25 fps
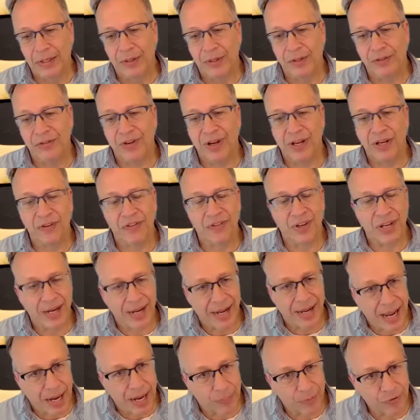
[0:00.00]
change data
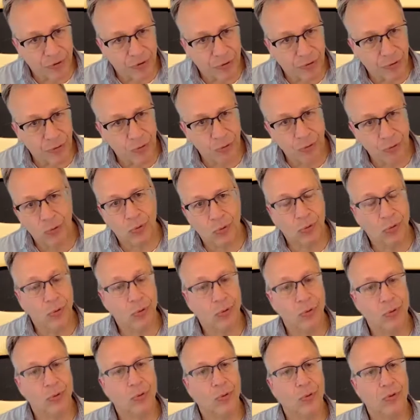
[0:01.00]
capture tool